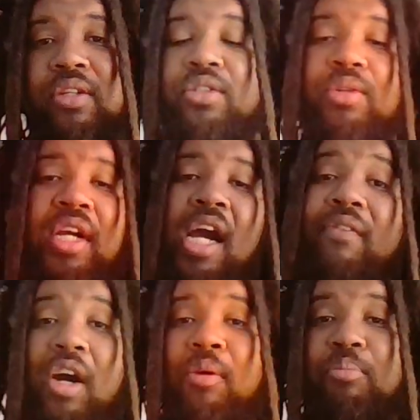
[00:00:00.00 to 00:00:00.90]
So, kind
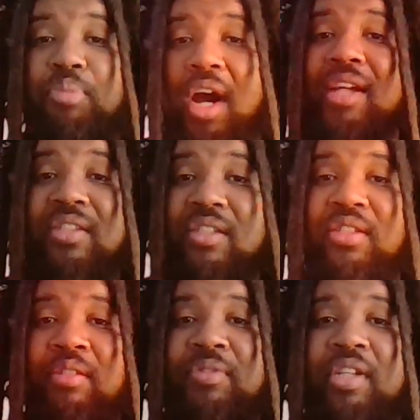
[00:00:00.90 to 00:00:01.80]
of how
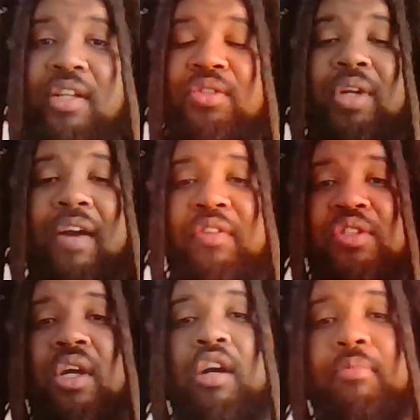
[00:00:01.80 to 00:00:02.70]
Protestantism says you have this
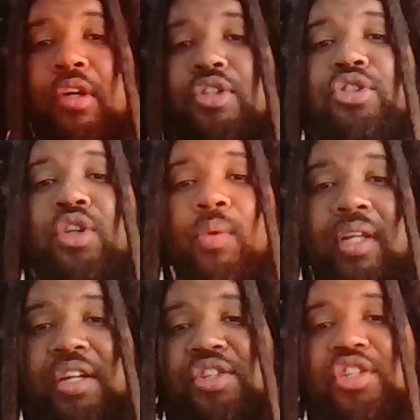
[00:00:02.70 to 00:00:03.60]
personal
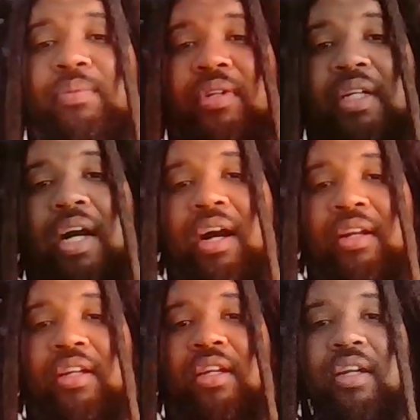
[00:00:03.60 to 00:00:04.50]
relationship with
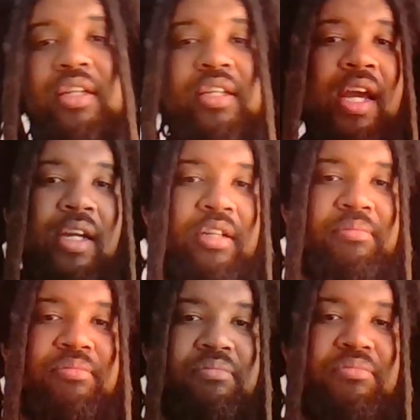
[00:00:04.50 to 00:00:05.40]
God,
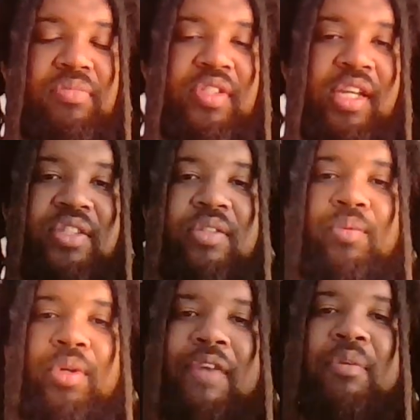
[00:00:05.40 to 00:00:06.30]
Jacob says
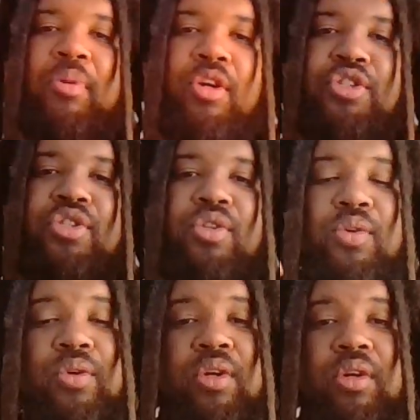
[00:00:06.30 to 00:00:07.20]
we have a
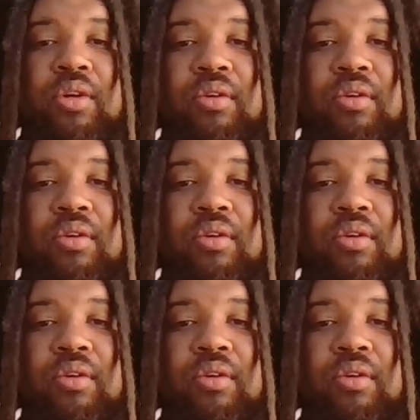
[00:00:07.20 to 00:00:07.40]
personal